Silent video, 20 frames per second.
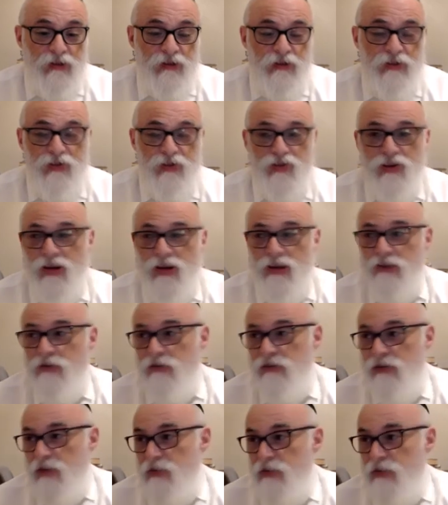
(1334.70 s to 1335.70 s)
a child
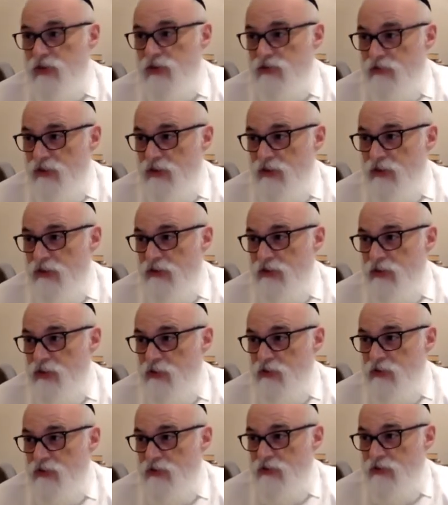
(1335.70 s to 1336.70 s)
growing up in Australia, this
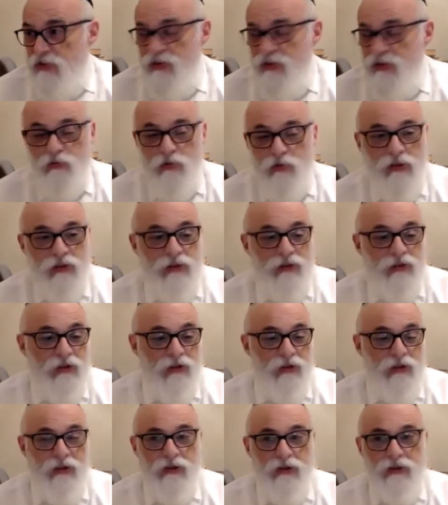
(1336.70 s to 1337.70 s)
was a very big,
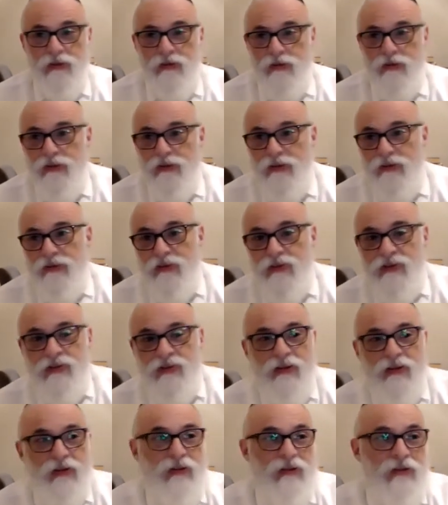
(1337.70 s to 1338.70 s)
this
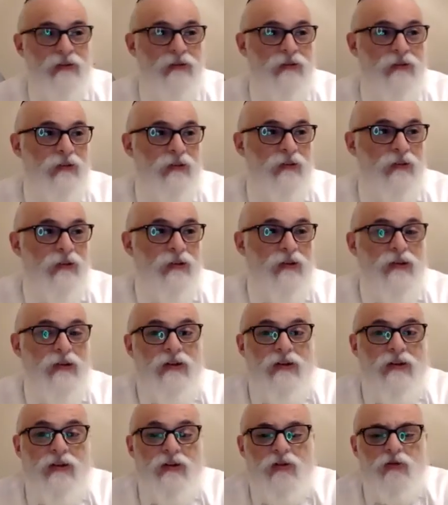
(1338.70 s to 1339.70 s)
Nigen
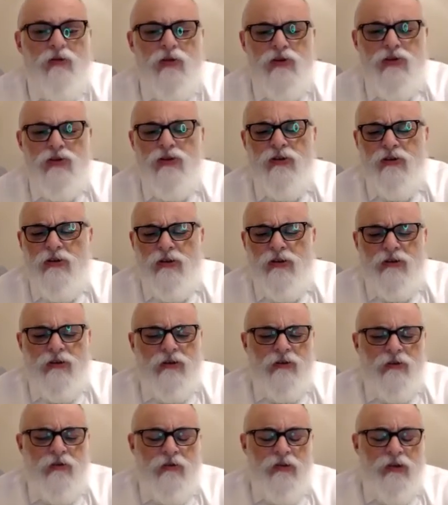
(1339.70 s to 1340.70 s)
was a
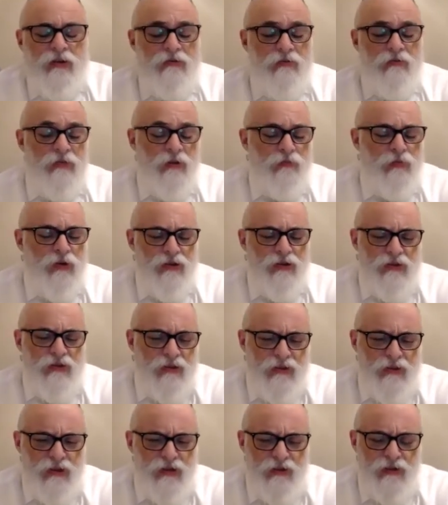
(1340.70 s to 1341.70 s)
big, I
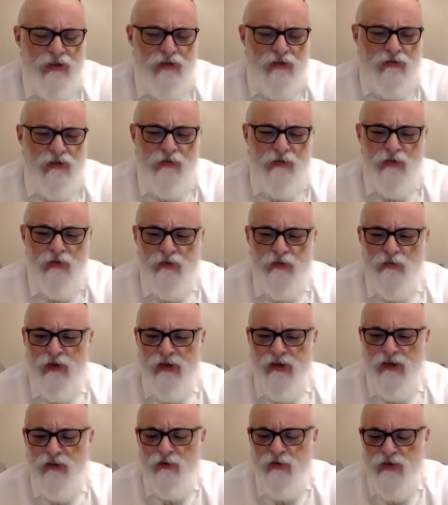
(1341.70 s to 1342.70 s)
don't know how to describe it, but
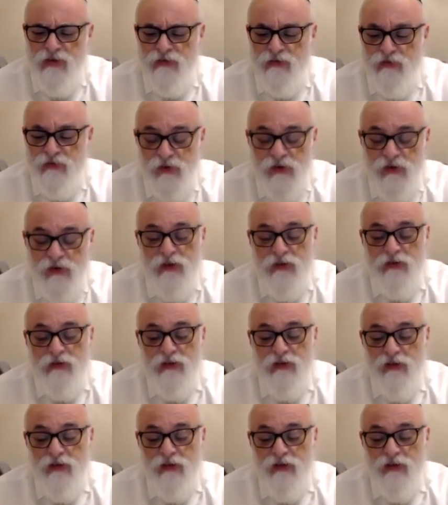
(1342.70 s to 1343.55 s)
it was a very,